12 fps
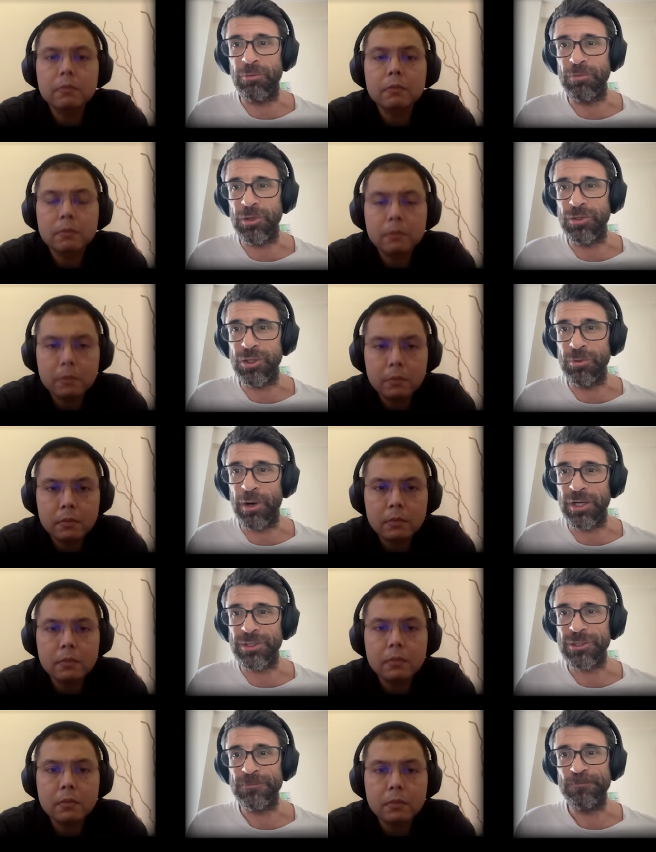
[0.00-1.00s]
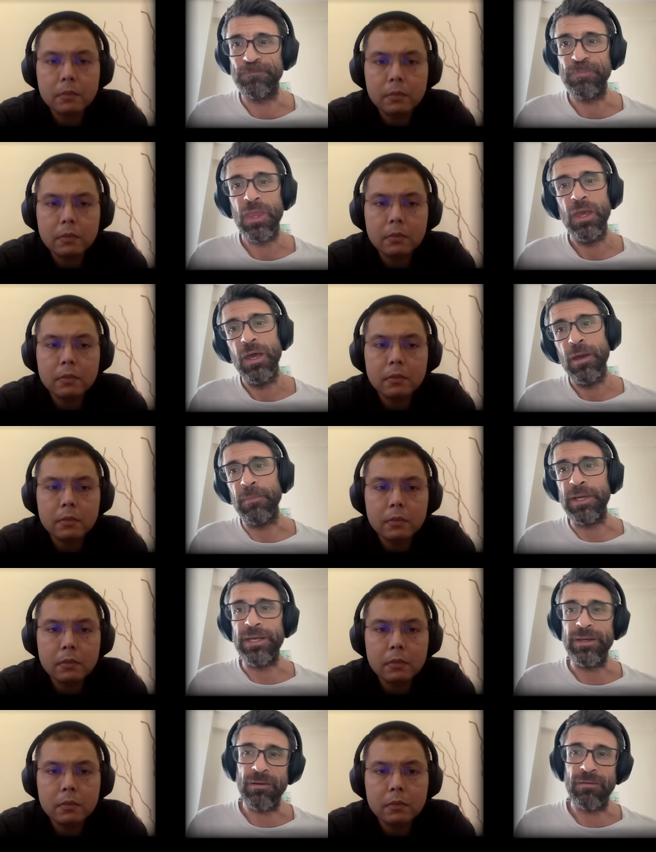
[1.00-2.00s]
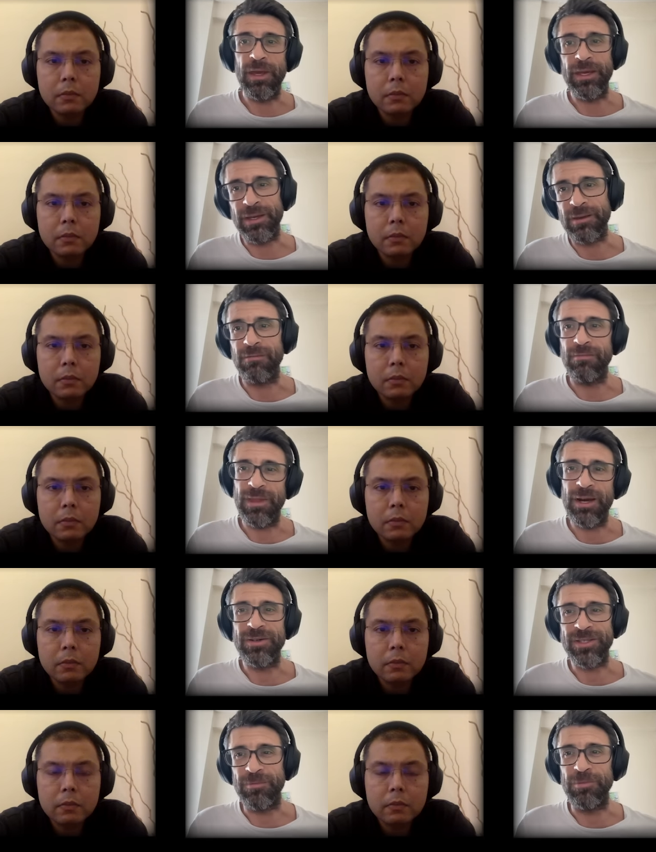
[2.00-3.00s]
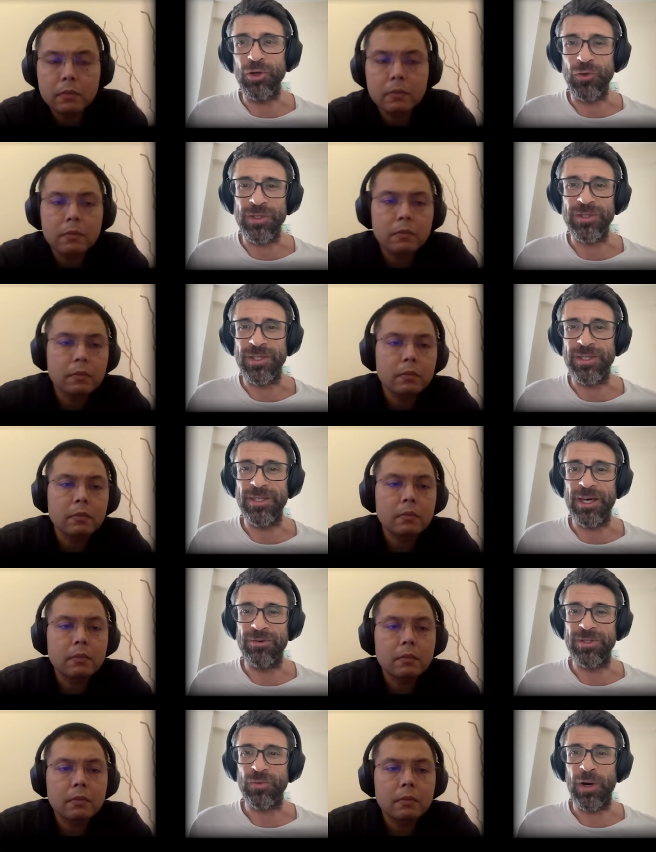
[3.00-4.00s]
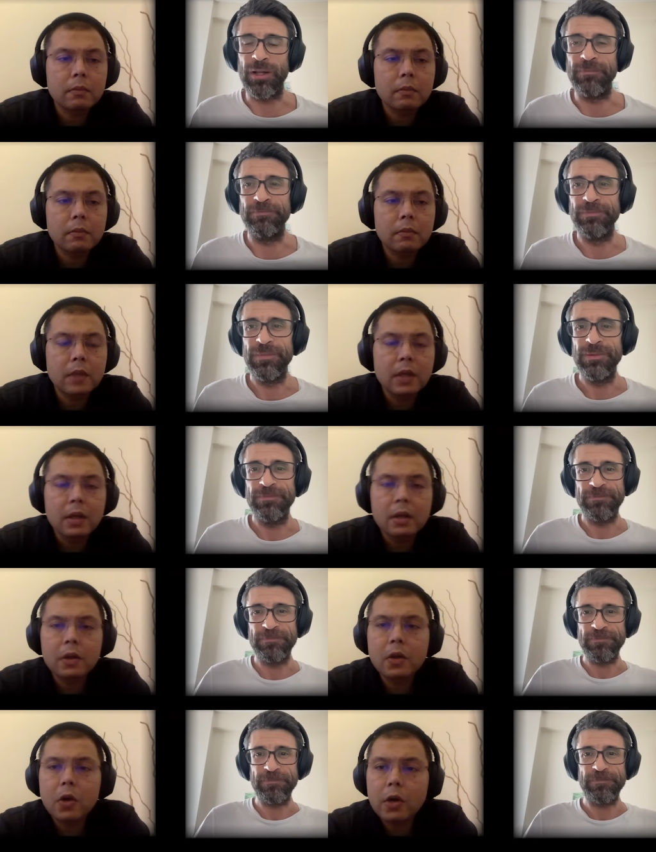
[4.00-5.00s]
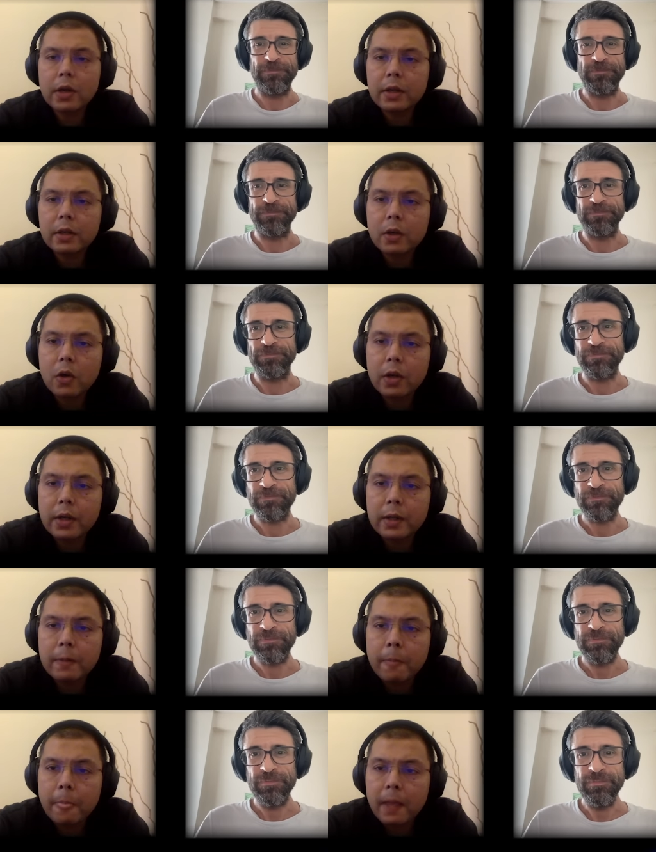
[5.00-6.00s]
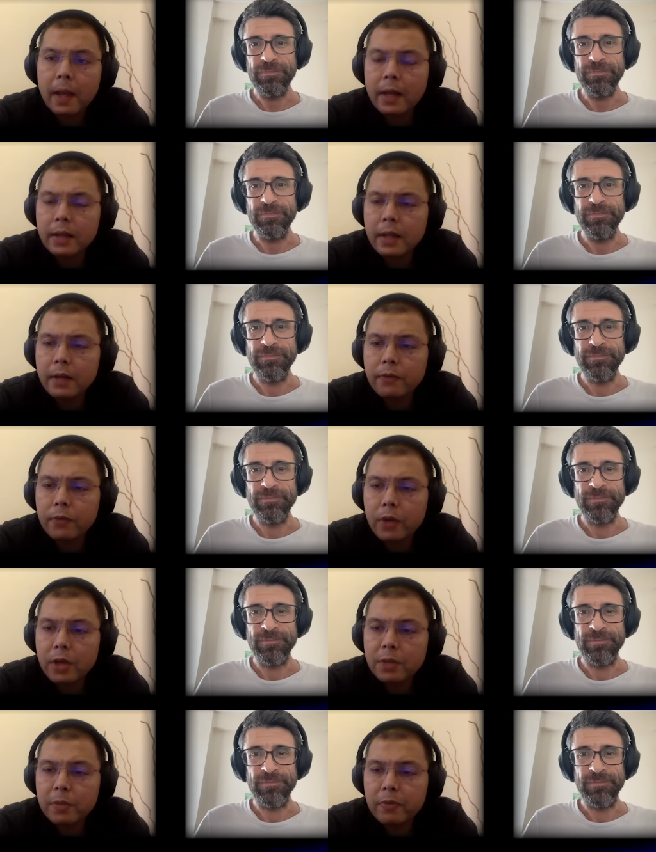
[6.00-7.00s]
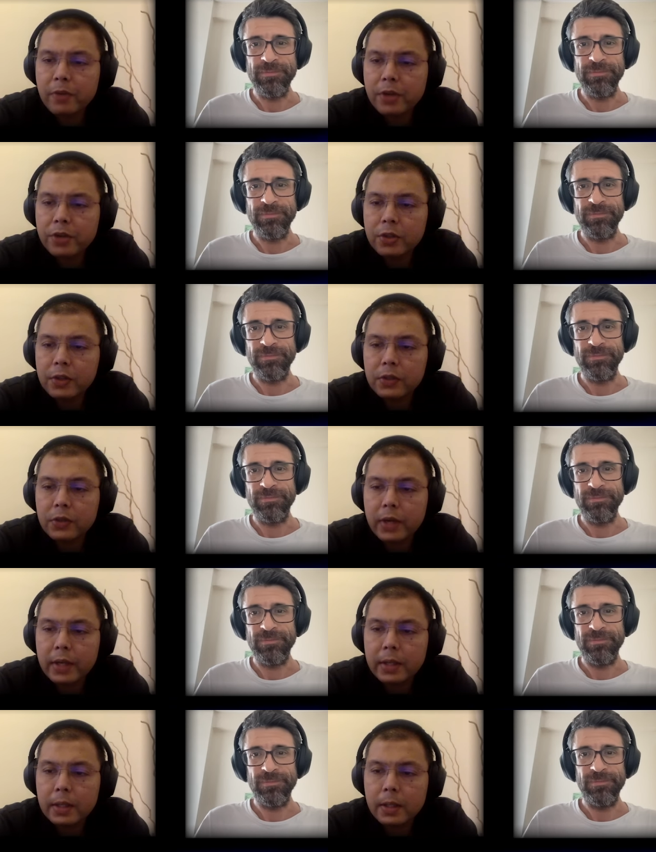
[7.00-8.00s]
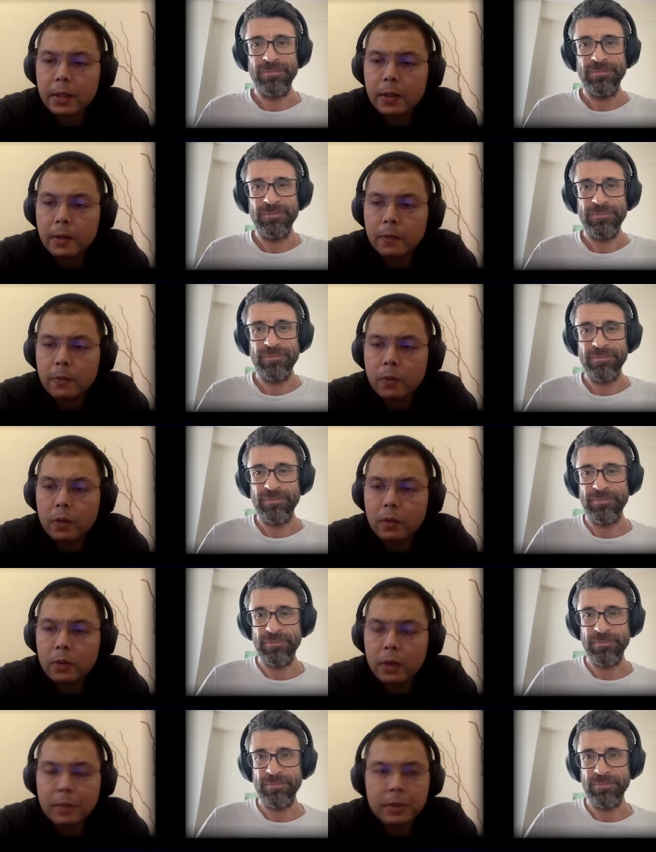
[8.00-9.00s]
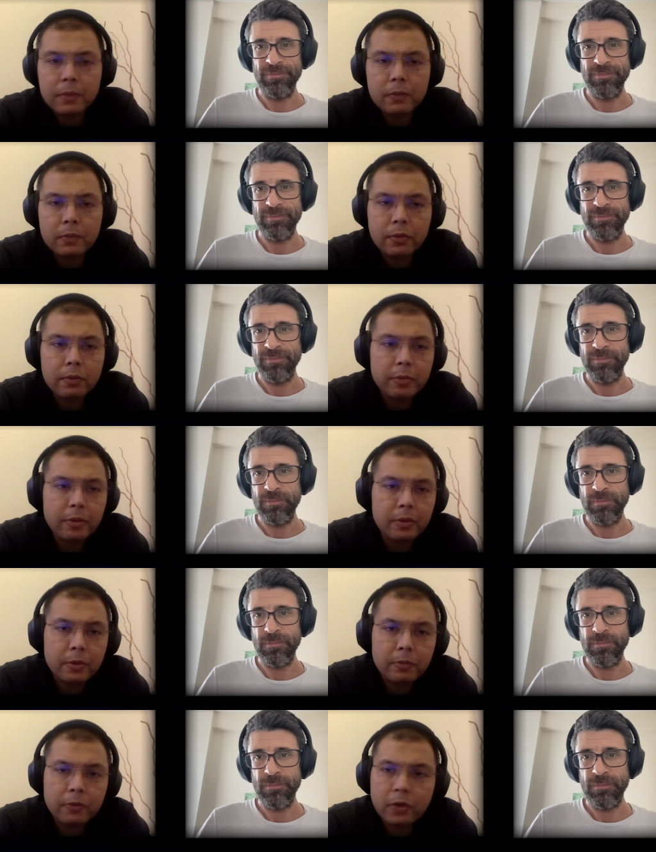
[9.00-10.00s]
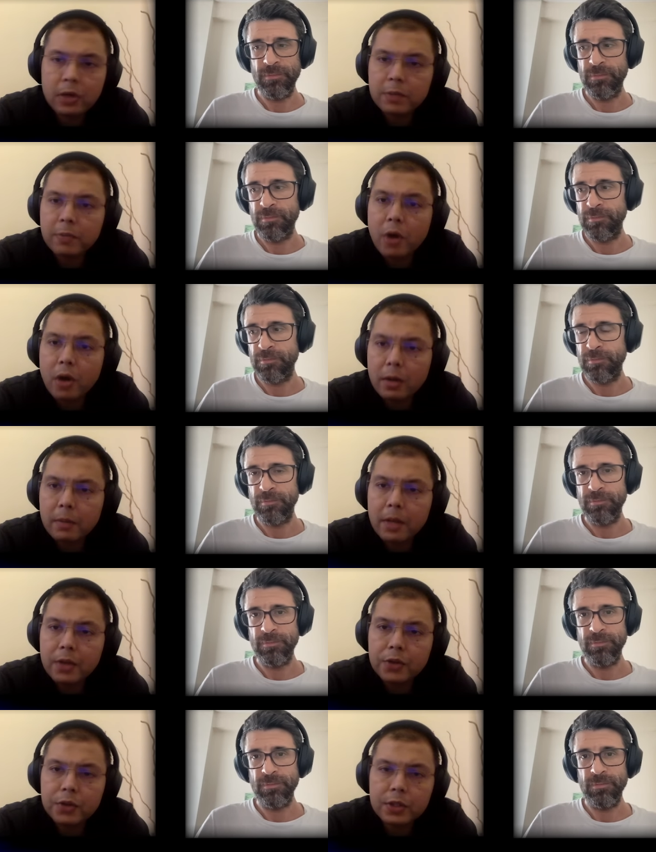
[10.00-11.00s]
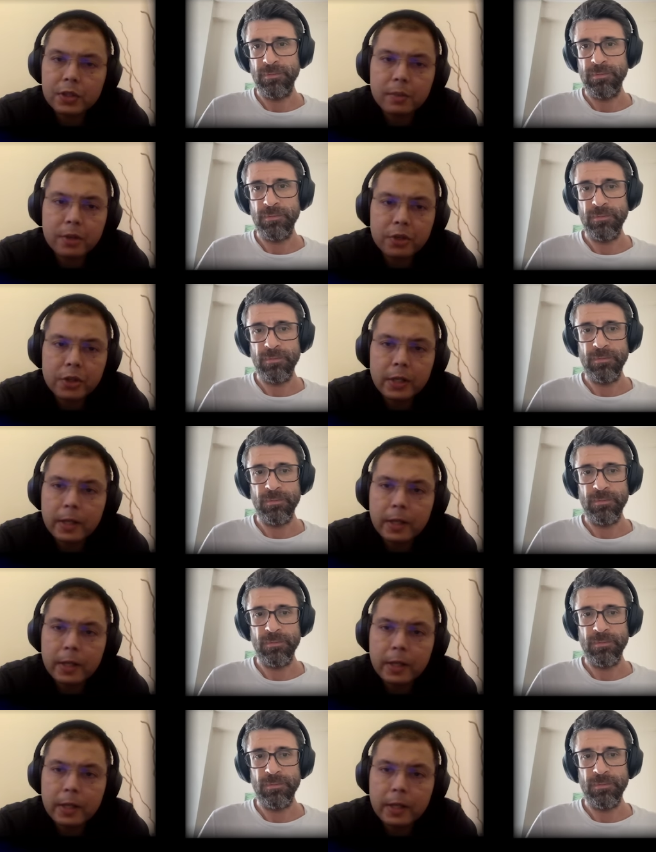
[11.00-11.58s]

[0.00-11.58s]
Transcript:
Speaker 1: help you too much. But it, it there are some nuances there as well. Got it, got
Speaker 2: it. And and for us professionals, right? Uh, what I mean for for us product managers